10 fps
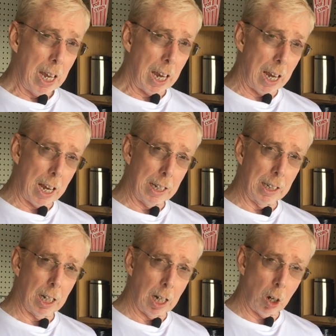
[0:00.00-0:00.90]

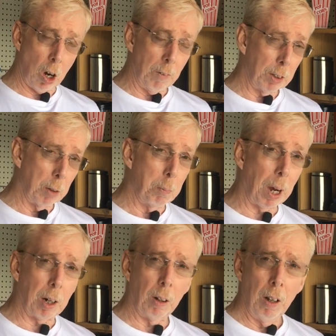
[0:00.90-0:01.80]
and often
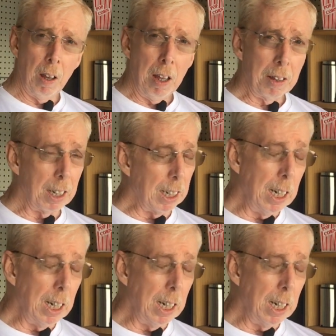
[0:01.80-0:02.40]
better than